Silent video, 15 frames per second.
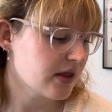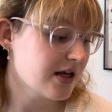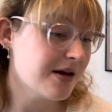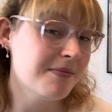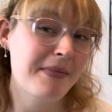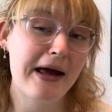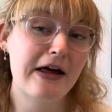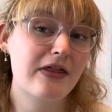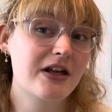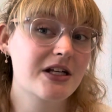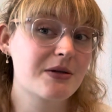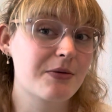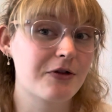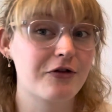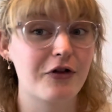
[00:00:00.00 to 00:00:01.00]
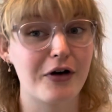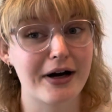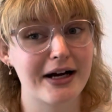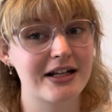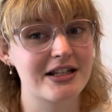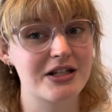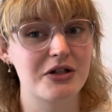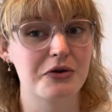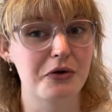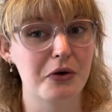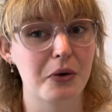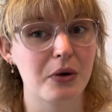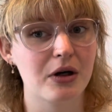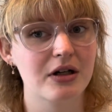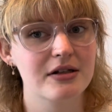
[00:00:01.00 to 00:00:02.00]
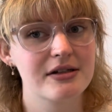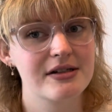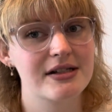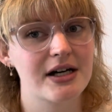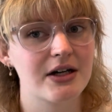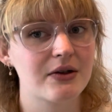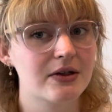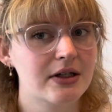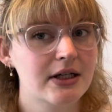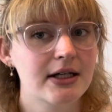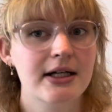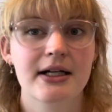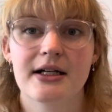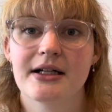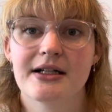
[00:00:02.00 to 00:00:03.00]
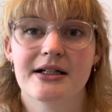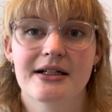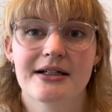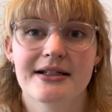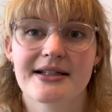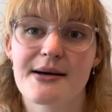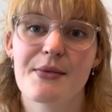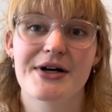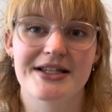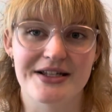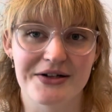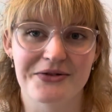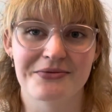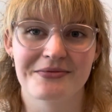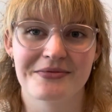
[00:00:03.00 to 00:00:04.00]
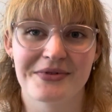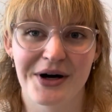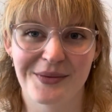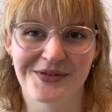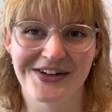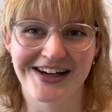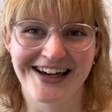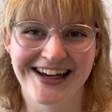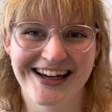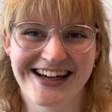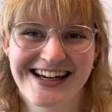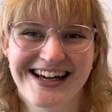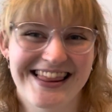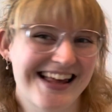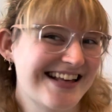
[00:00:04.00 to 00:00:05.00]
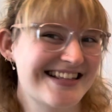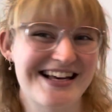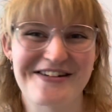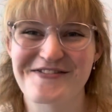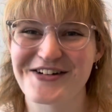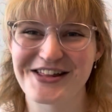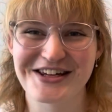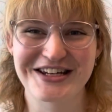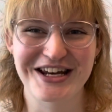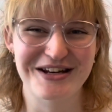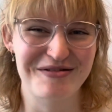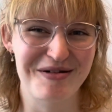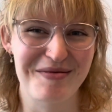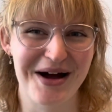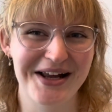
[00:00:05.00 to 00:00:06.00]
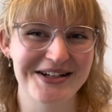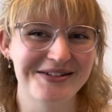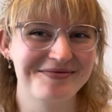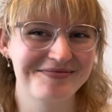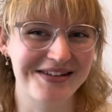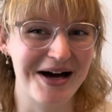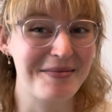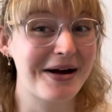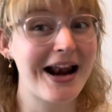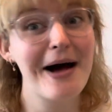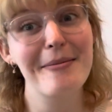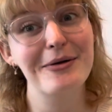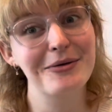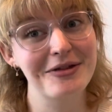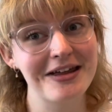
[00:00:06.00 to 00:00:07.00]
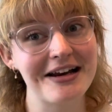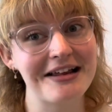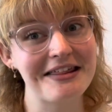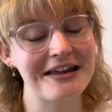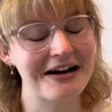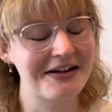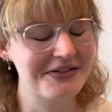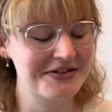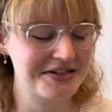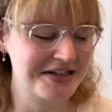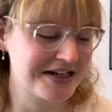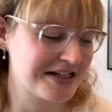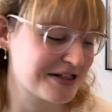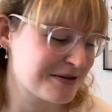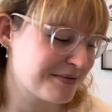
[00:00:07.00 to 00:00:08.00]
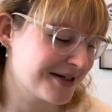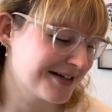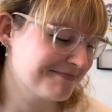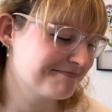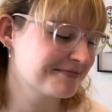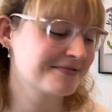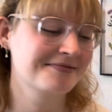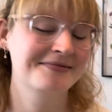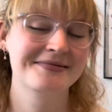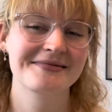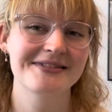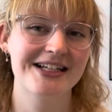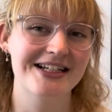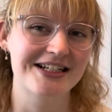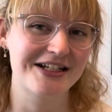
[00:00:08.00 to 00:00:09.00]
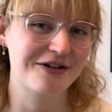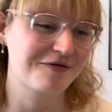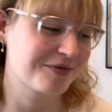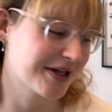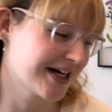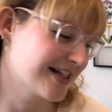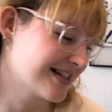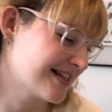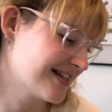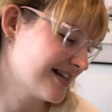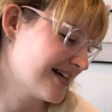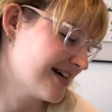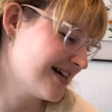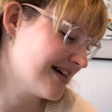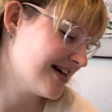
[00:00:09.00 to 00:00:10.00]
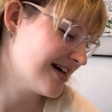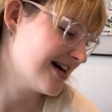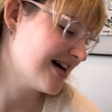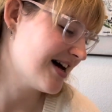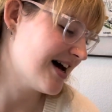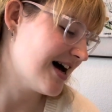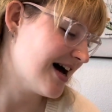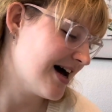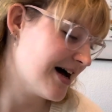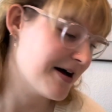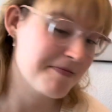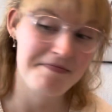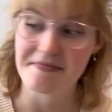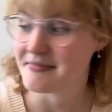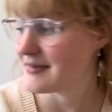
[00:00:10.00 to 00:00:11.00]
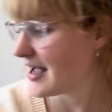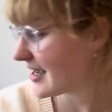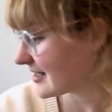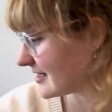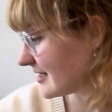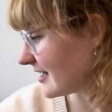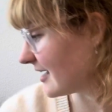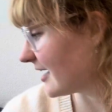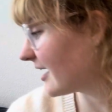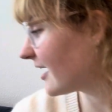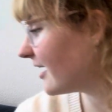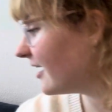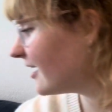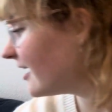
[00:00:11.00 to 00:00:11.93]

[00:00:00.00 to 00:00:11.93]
make this before it gets too cool. So somewhat soon, hopefully, unless I fully change my mind. That might happen with anything on this list, but tentative plans. Next thing,